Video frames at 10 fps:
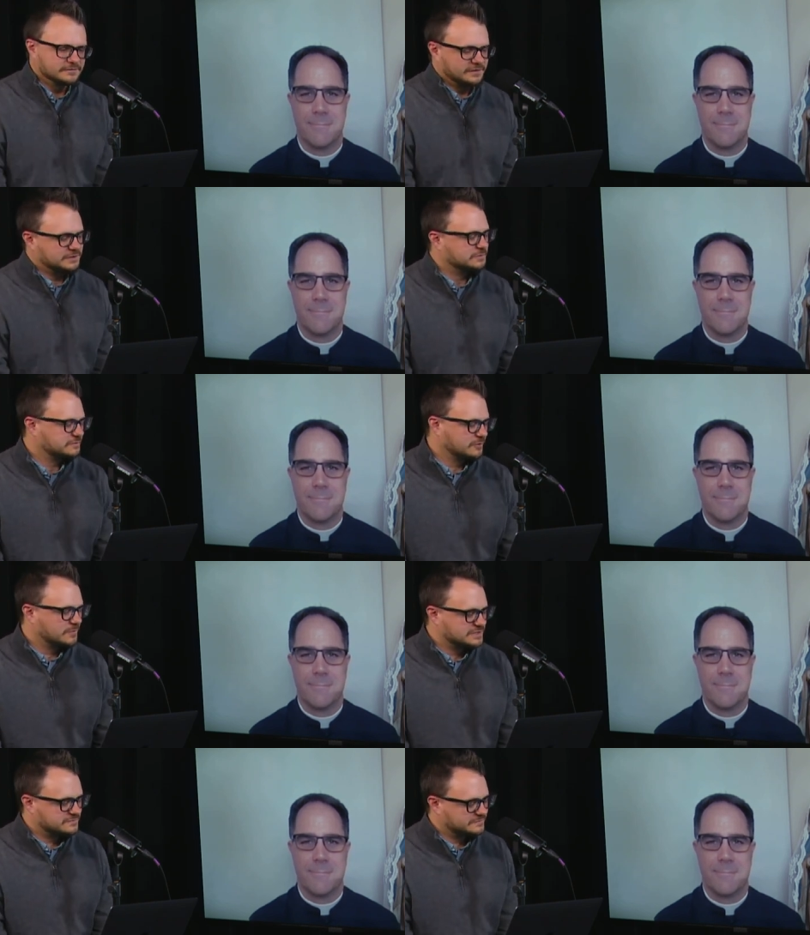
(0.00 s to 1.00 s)
Speaker 1: thank you so
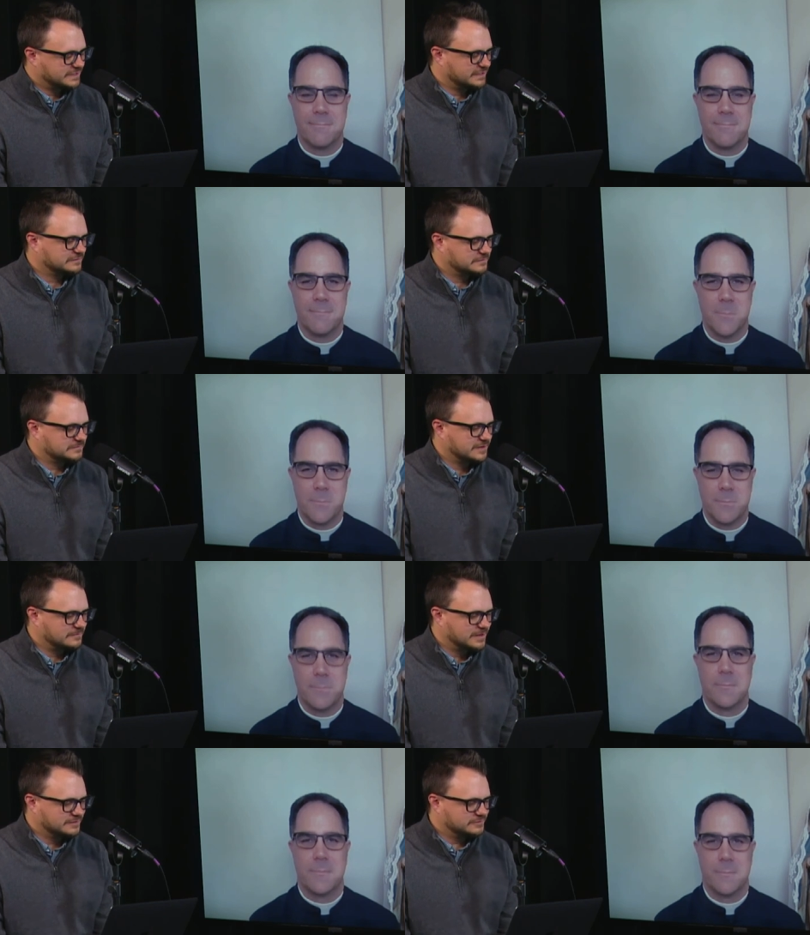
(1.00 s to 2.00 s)
much for taking some
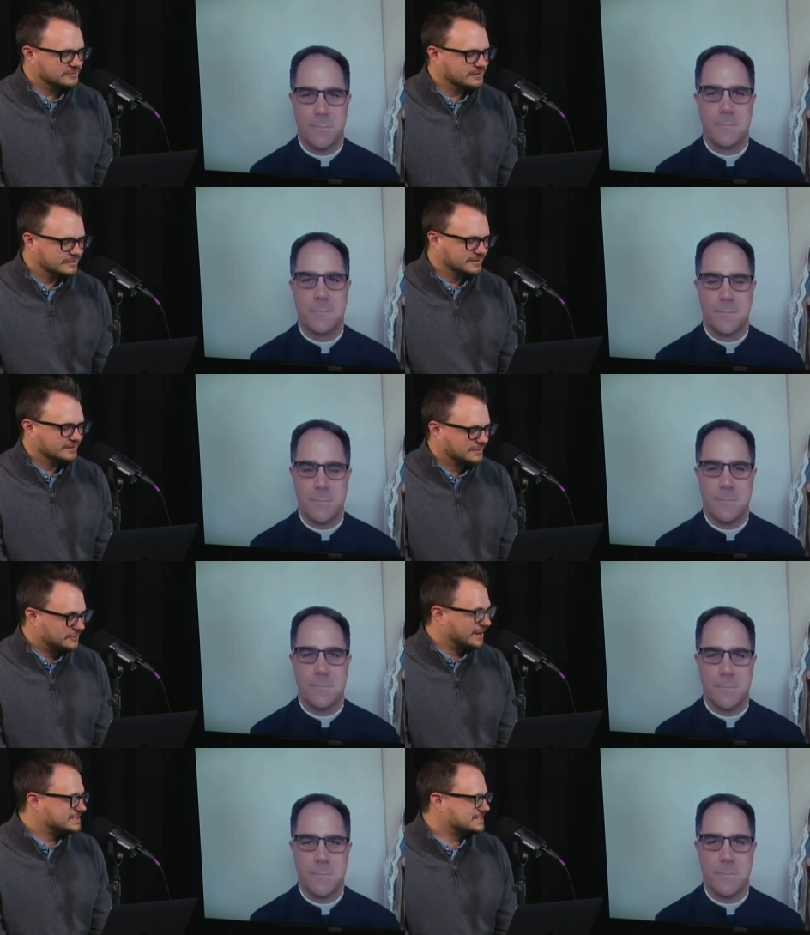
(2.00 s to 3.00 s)
time out of your
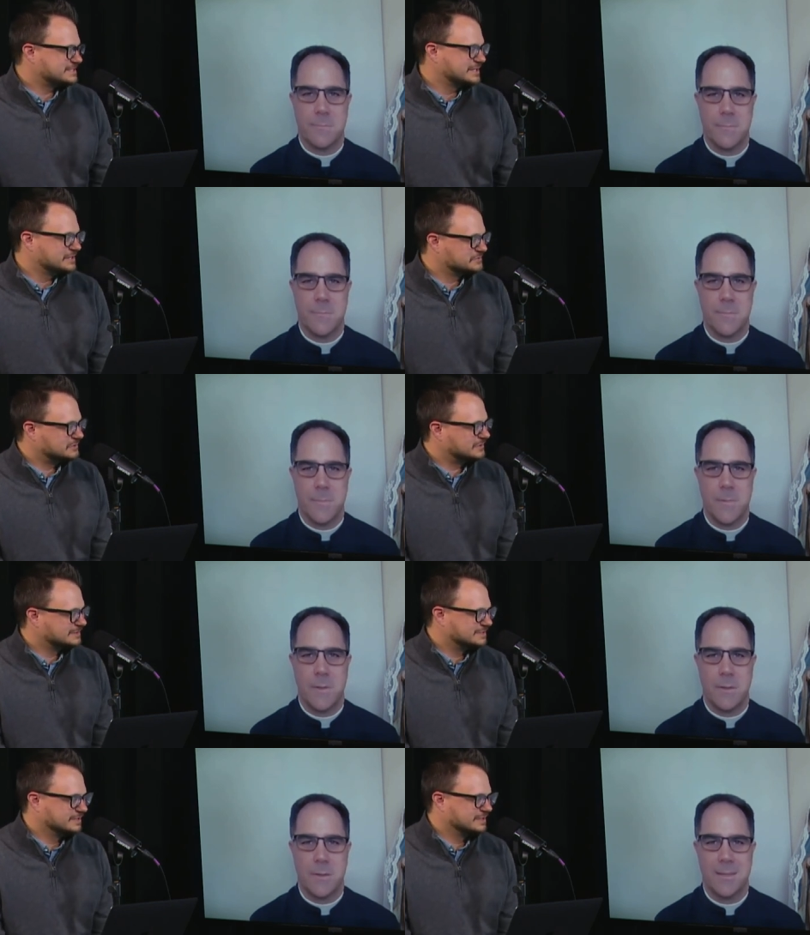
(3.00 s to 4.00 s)
crazy schedule
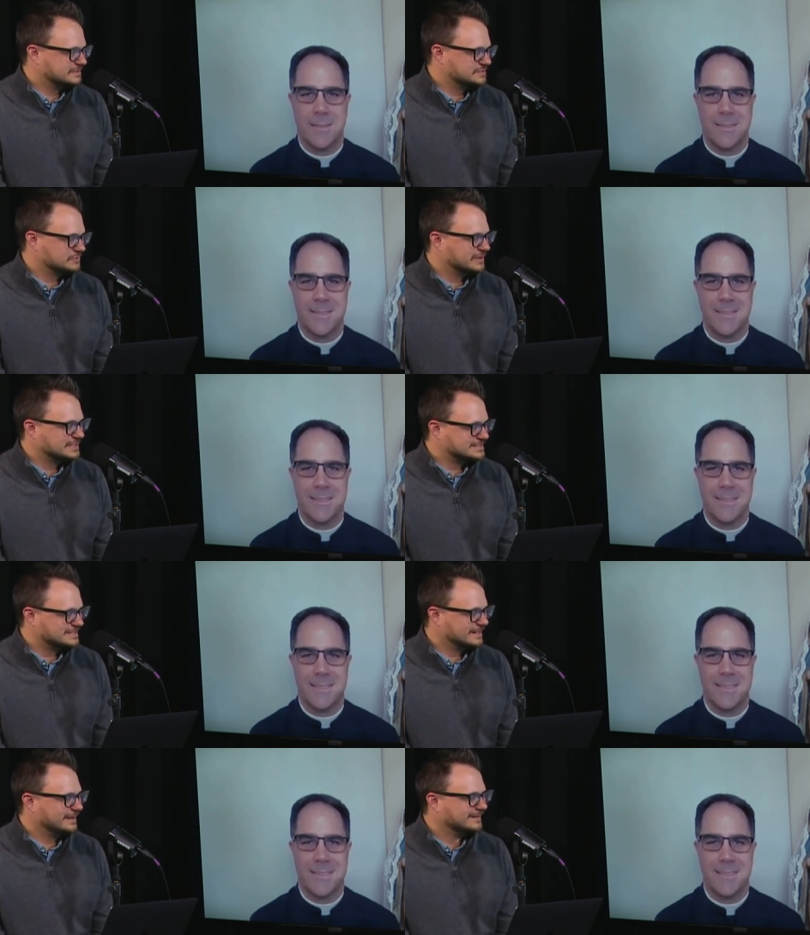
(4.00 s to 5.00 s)
to, to join us
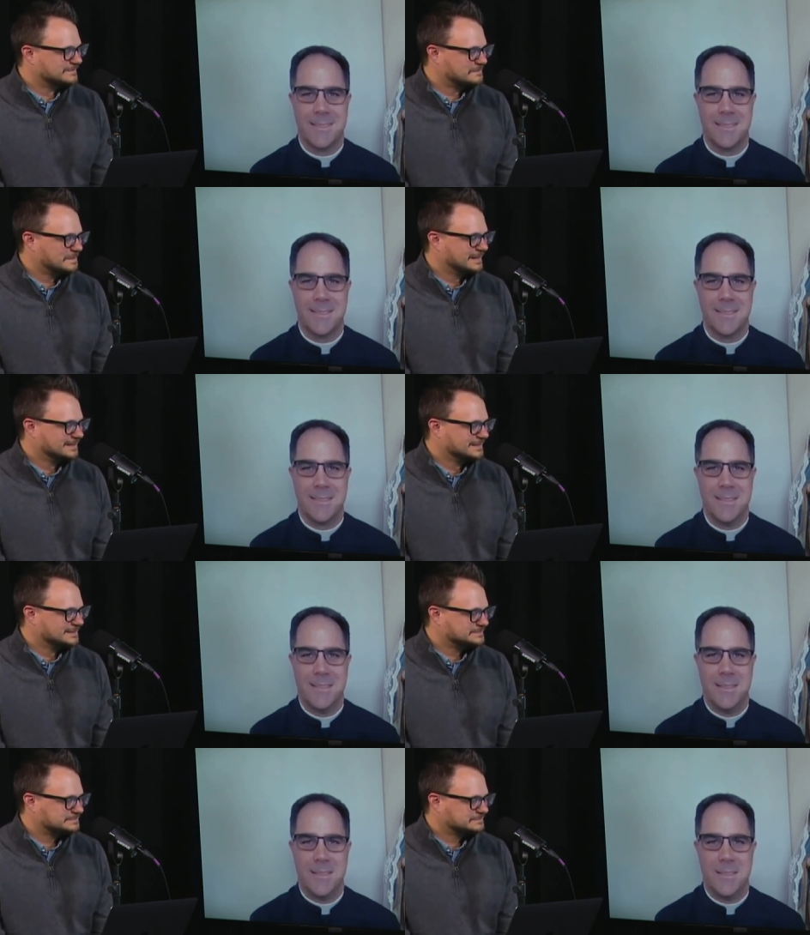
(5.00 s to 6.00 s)
today.
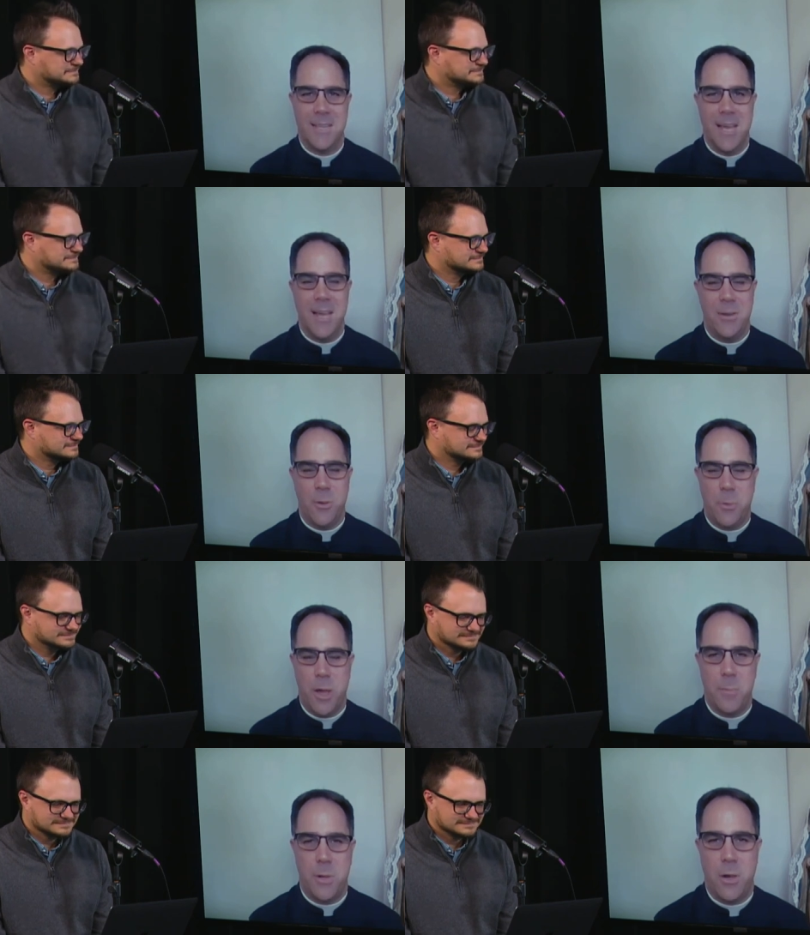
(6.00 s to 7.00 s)
Speaker 2: Yeah, no problem at
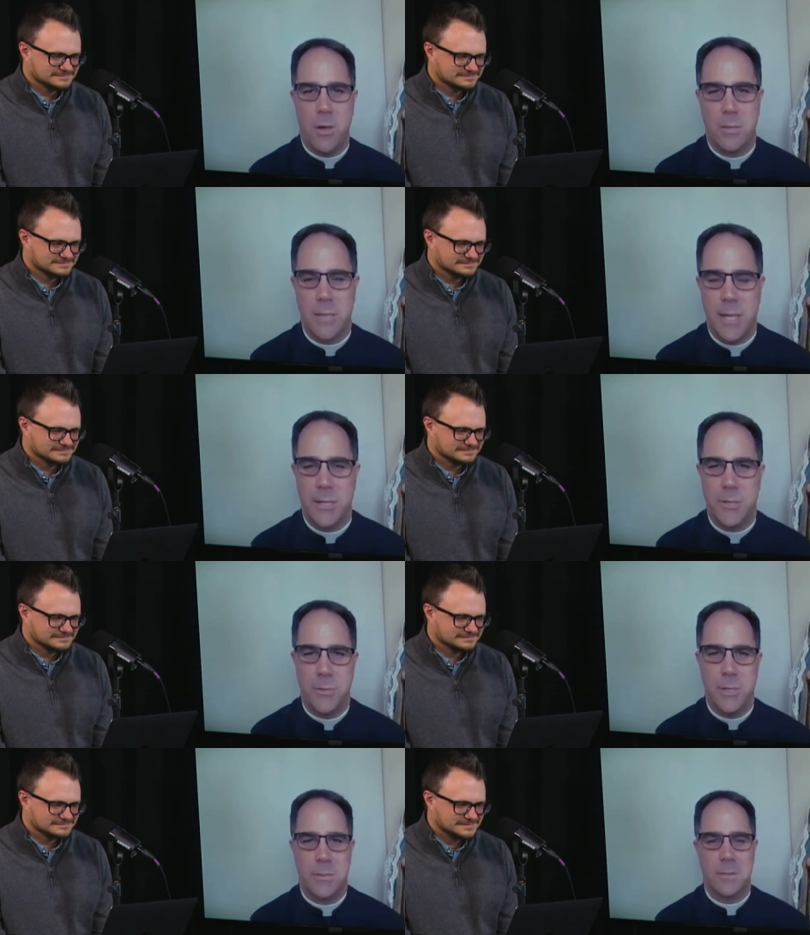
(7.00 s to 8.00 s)
all. Glad to do it.
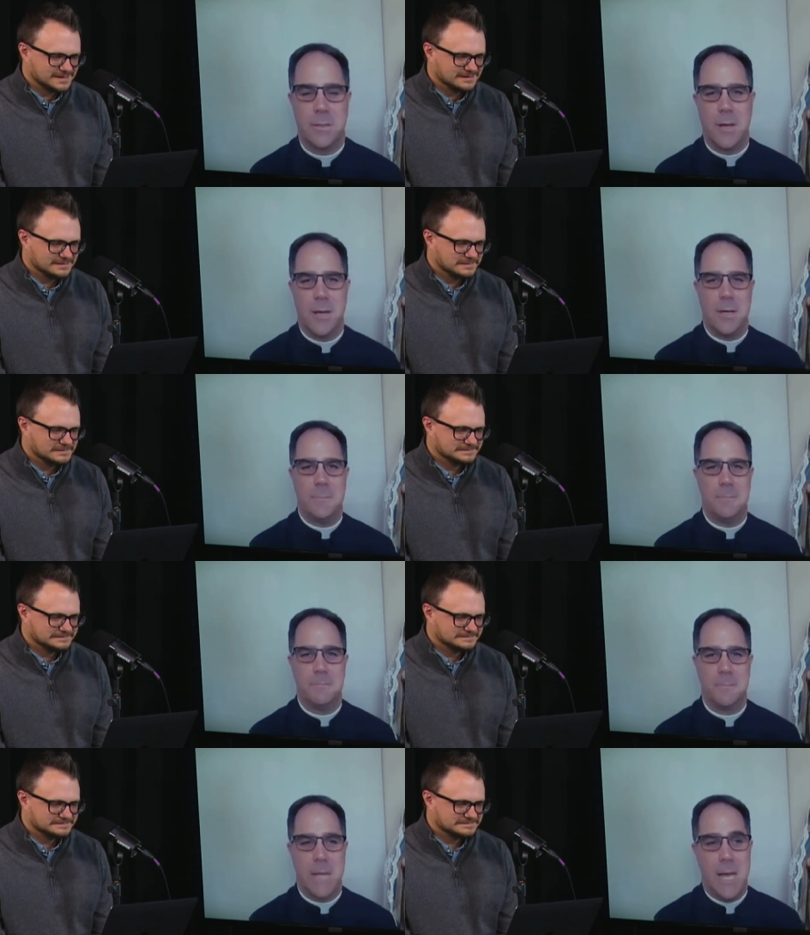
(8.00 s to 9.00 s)
Um,
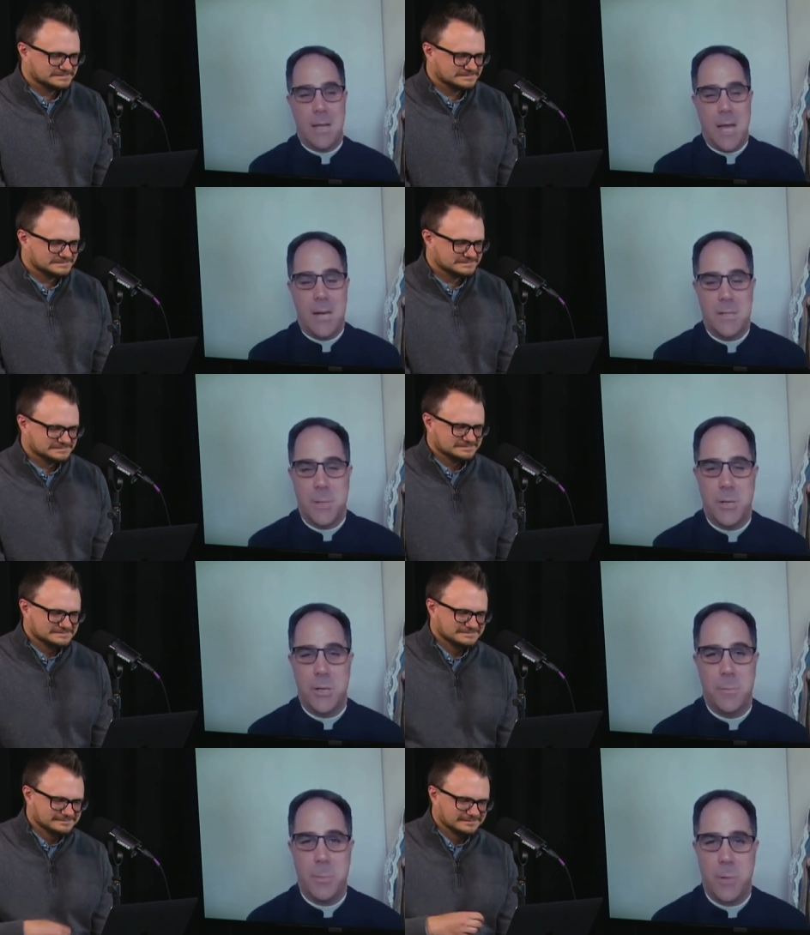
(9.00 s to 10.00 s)
yeah, God has been good to me,
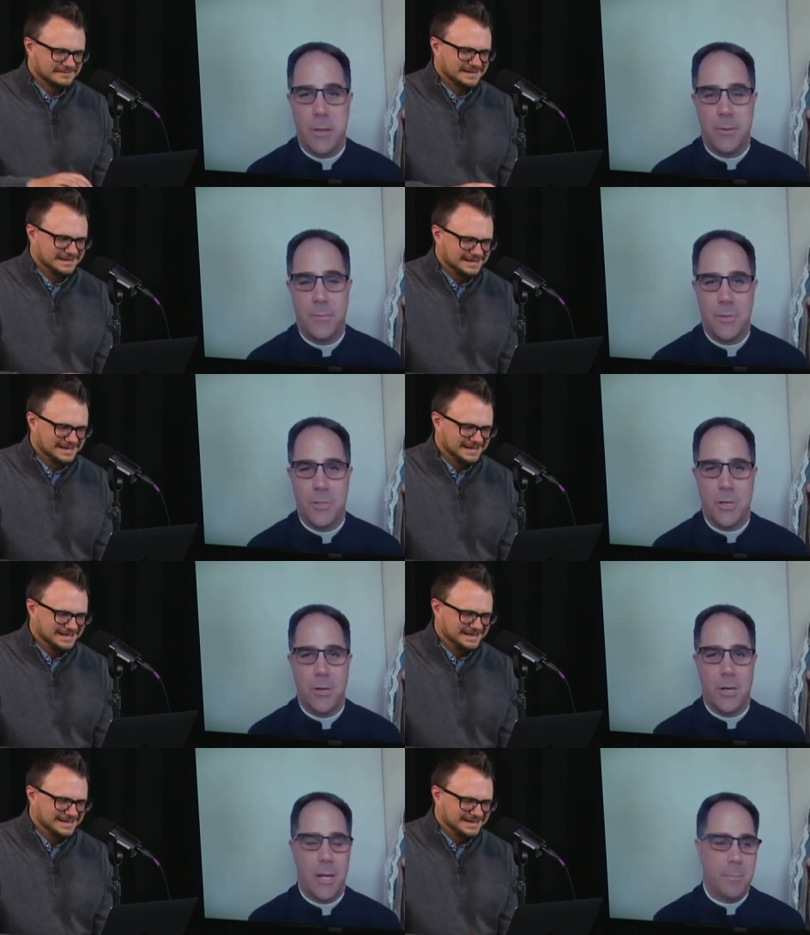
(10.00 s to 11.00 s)
brother, for sure. And
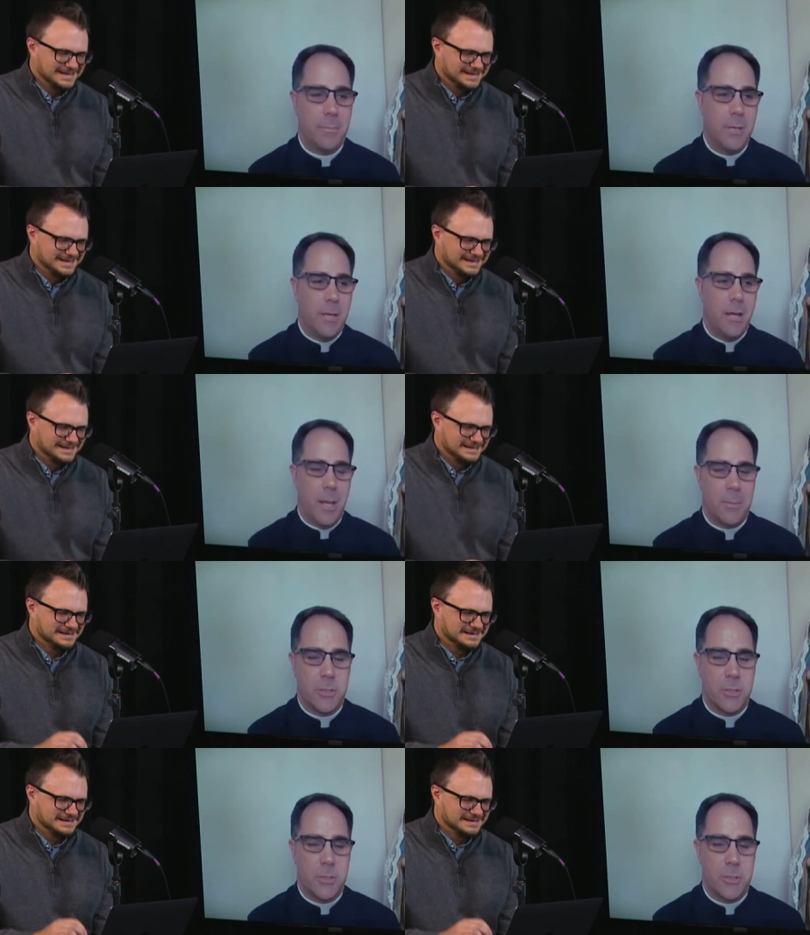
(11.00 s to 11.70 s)
I'm I'm just trying